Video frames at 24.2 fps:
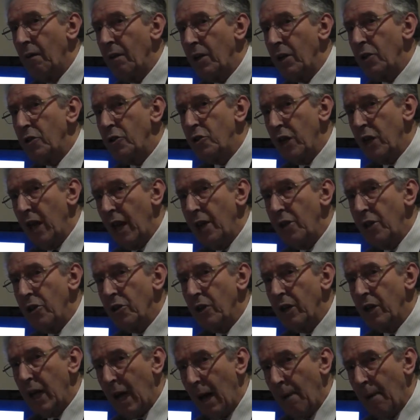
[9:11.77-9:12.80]
exchange
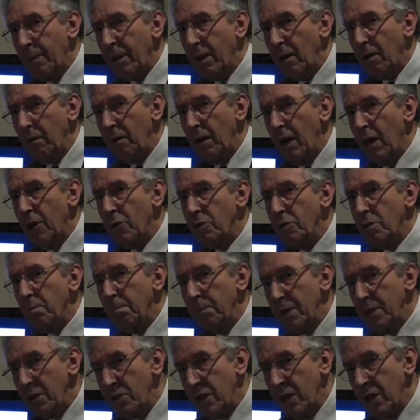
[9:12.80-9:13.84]
and capital flows of
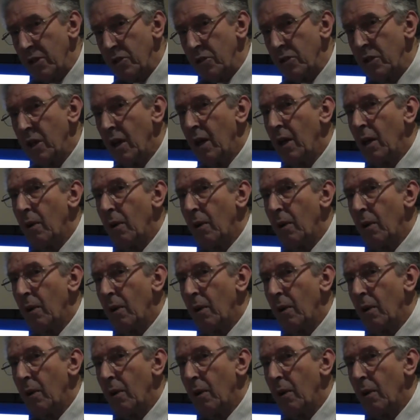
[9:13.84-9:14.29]
business,